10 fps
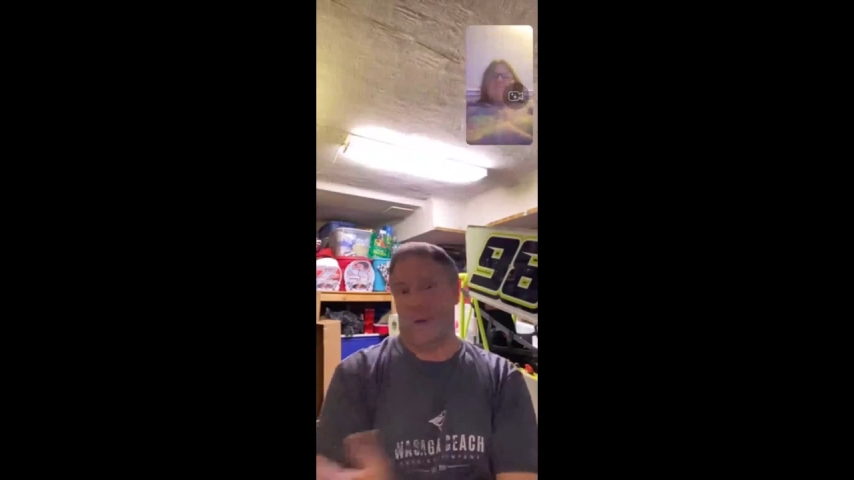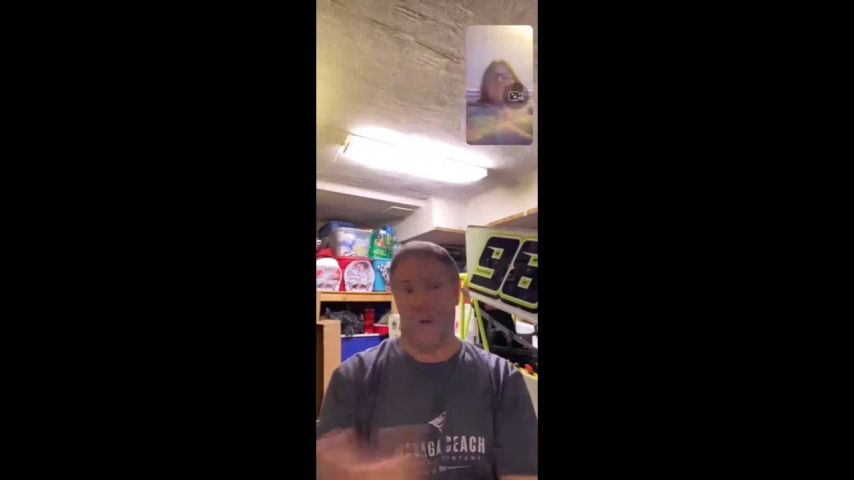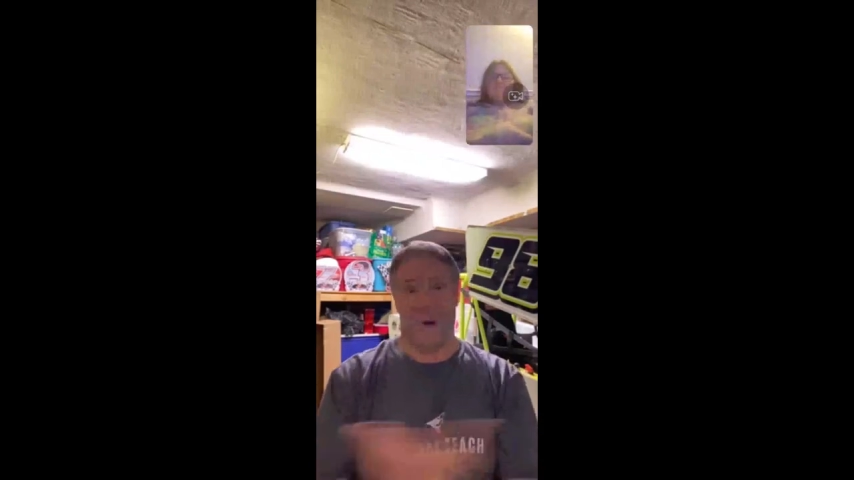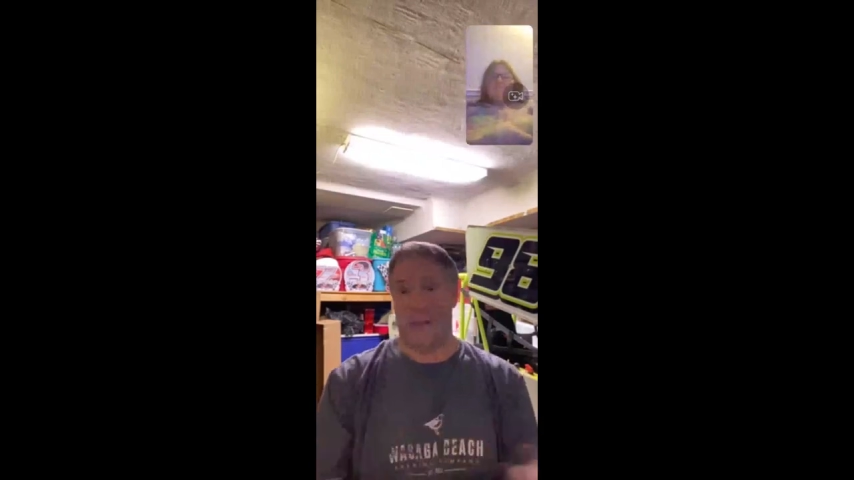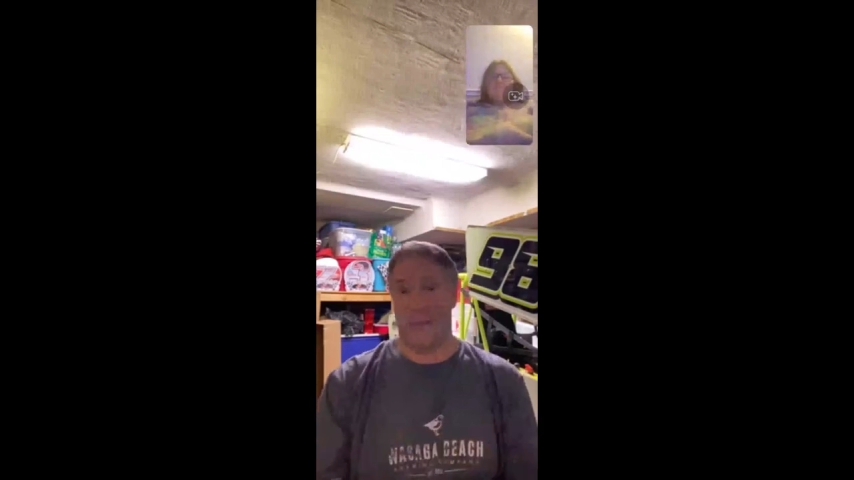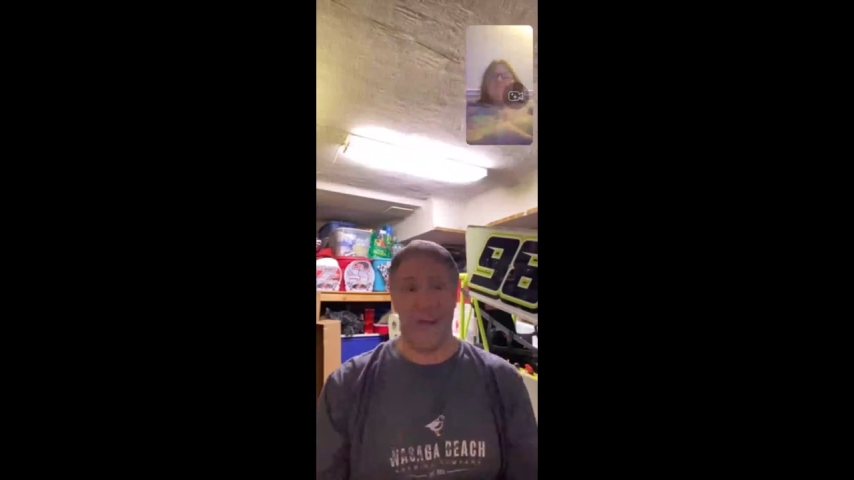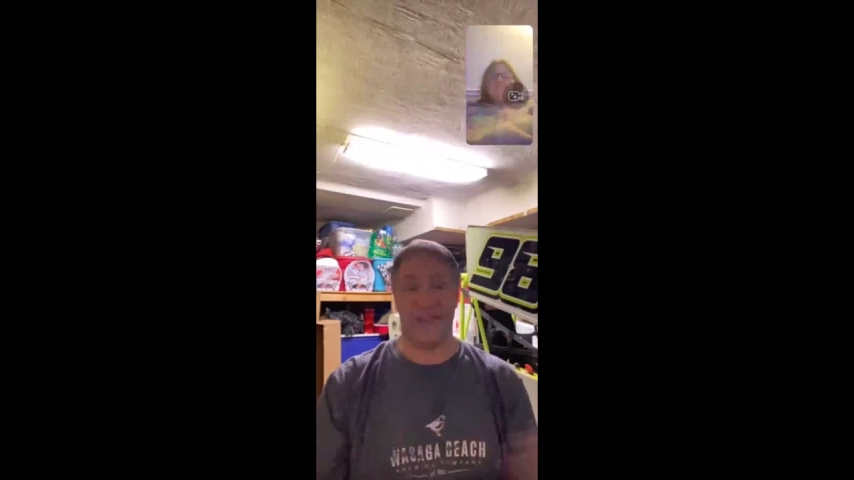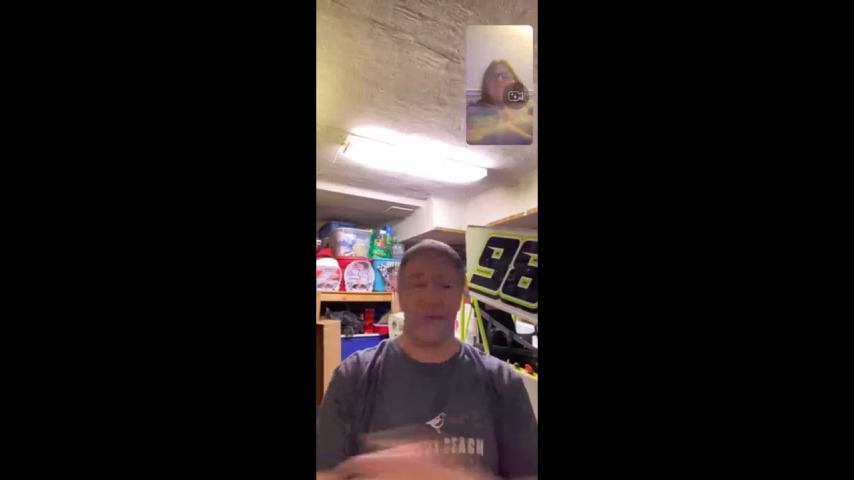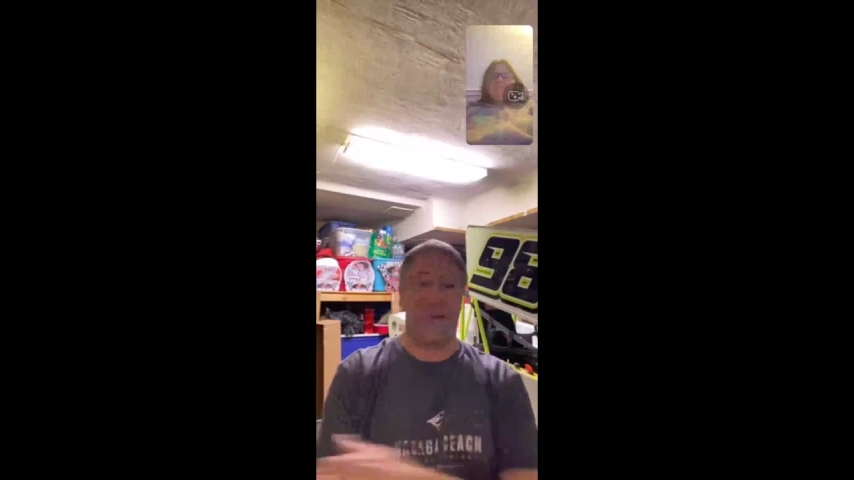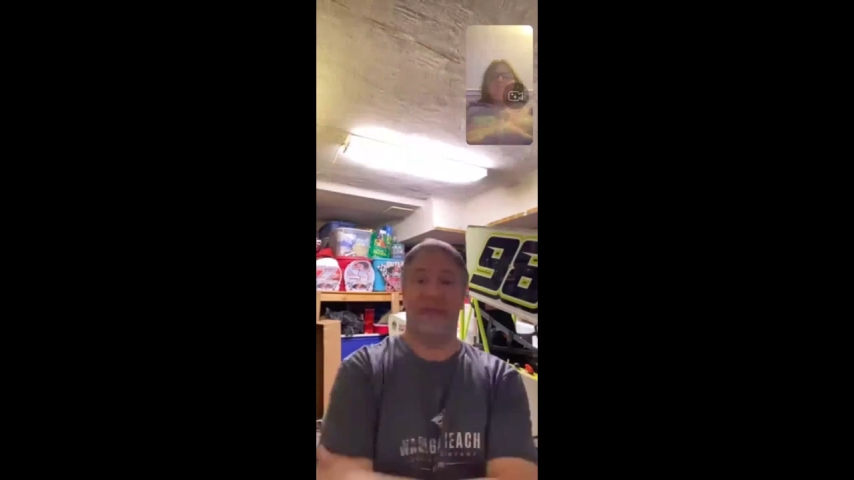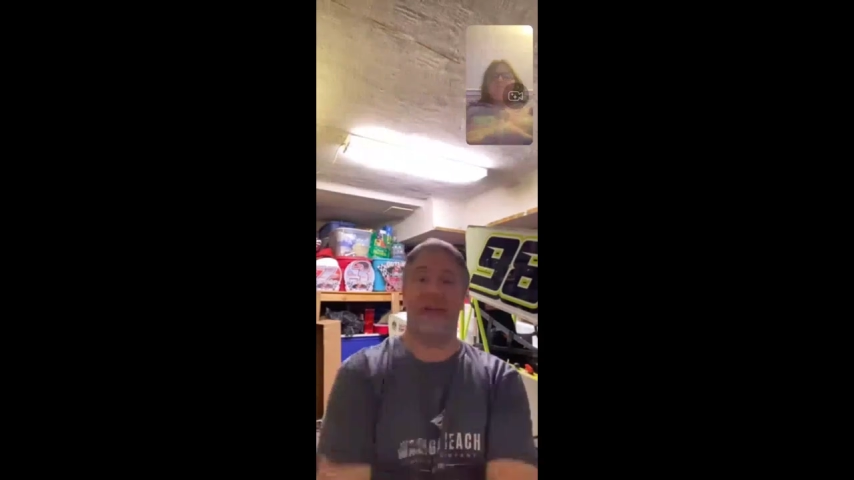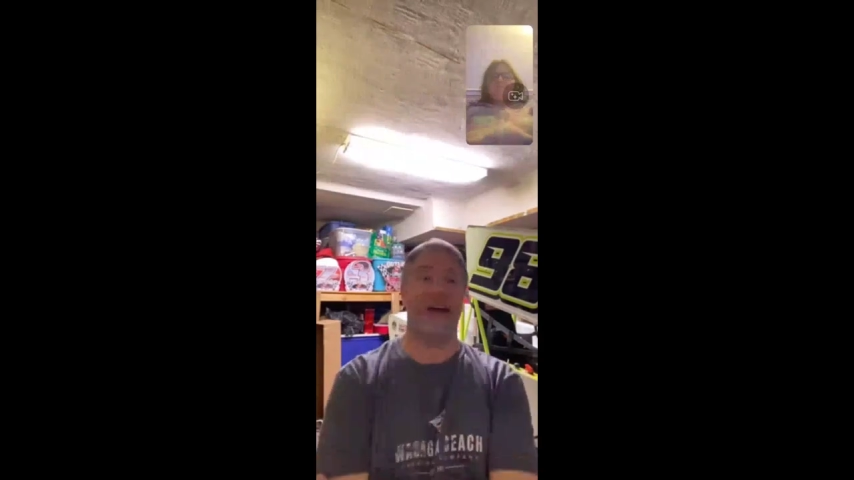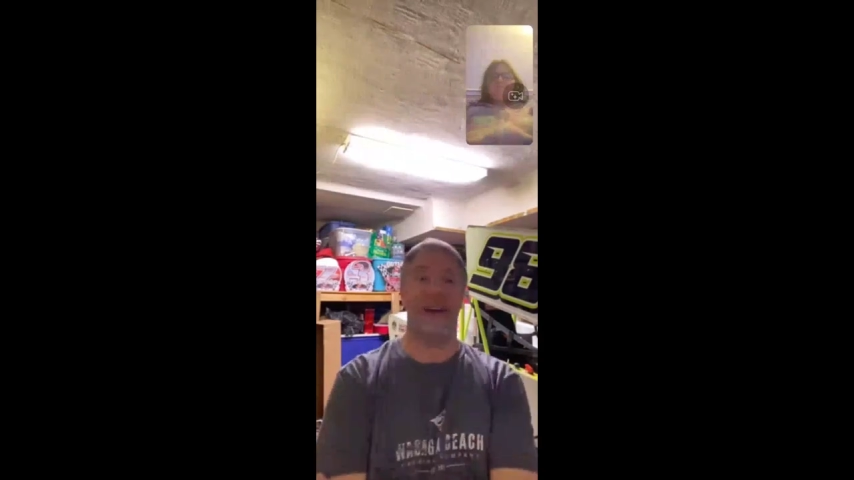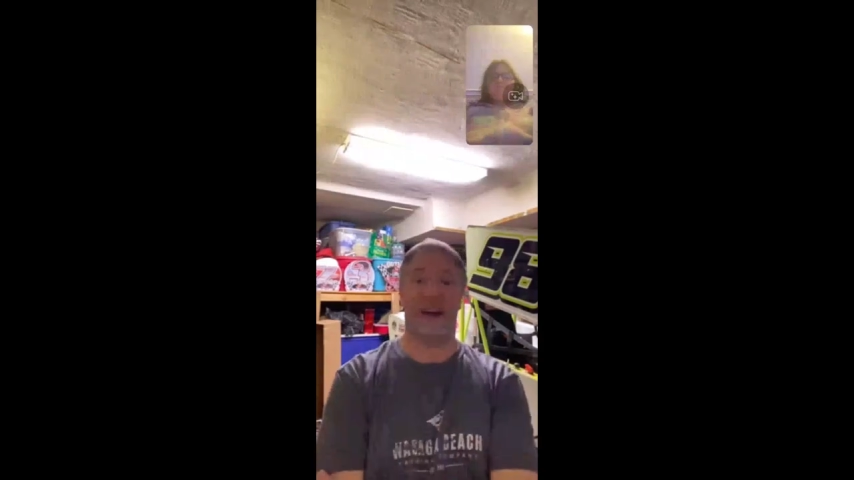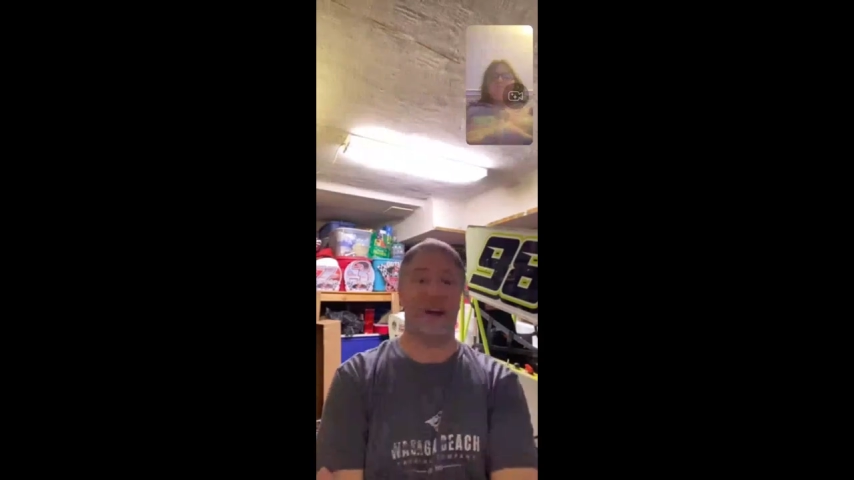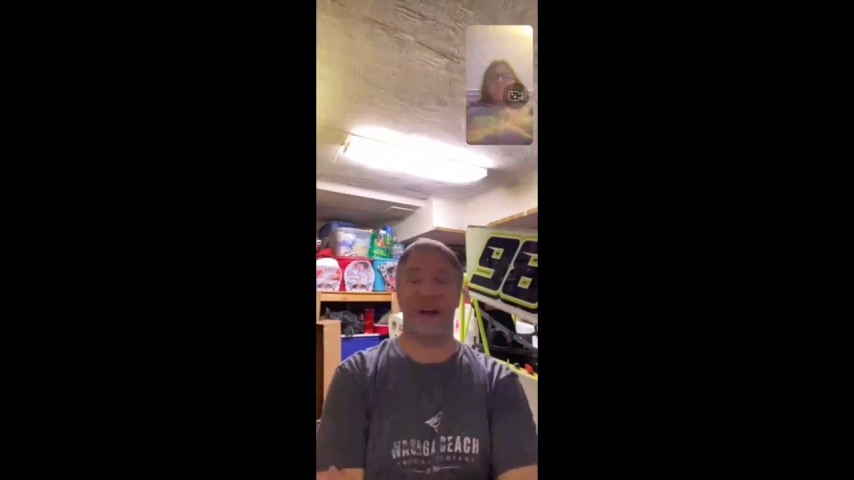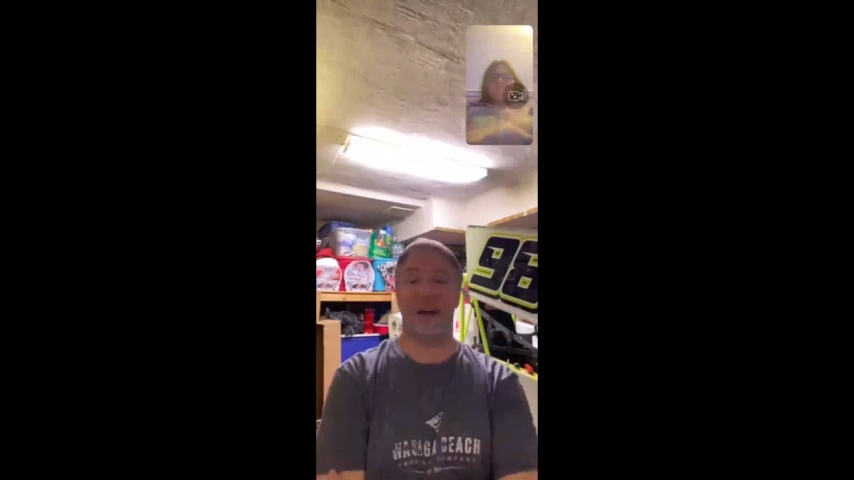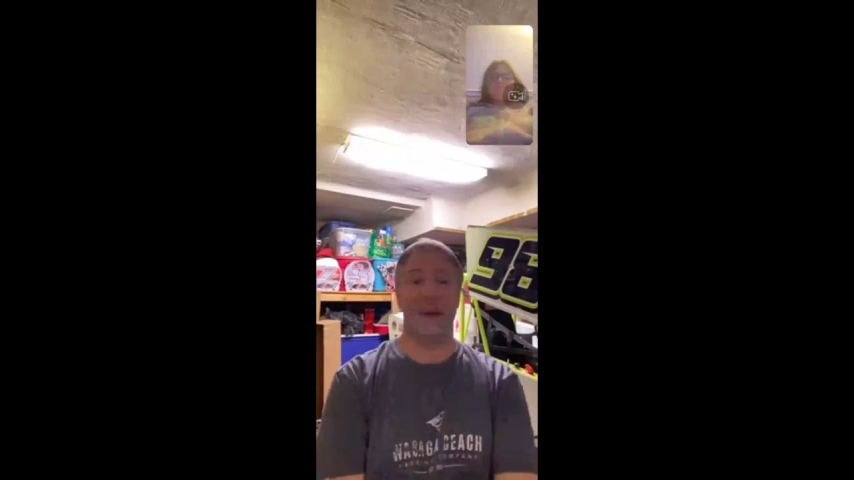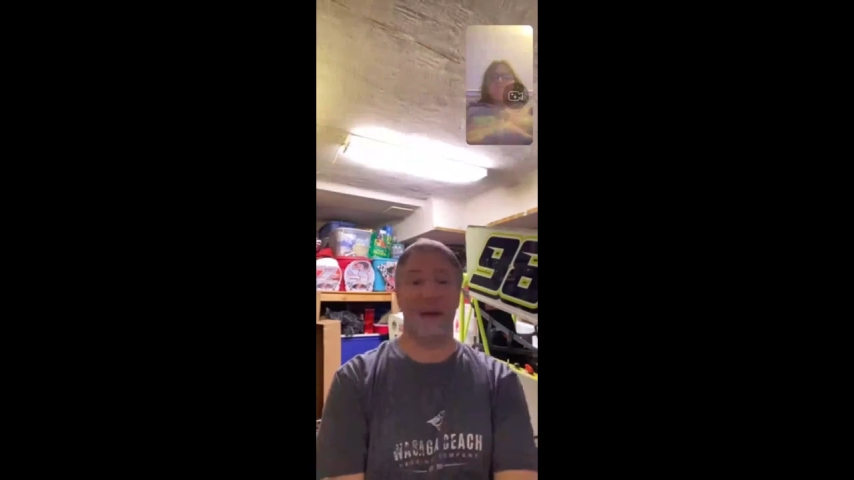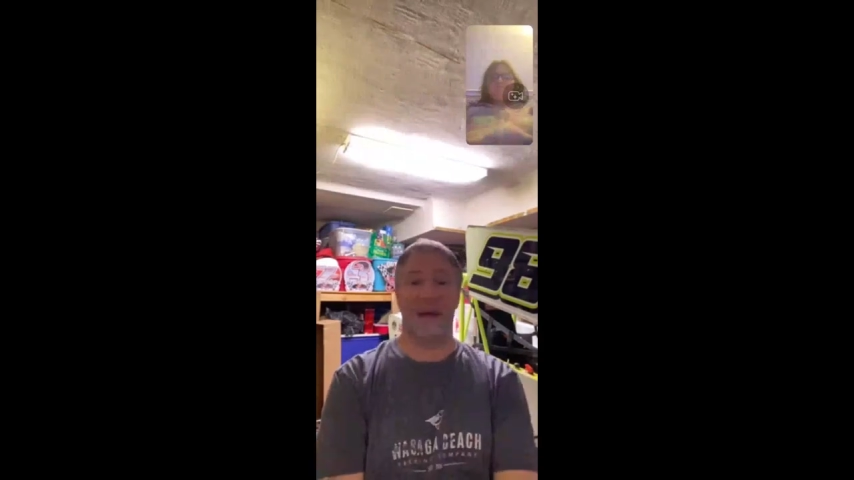one of the best that we have in the club,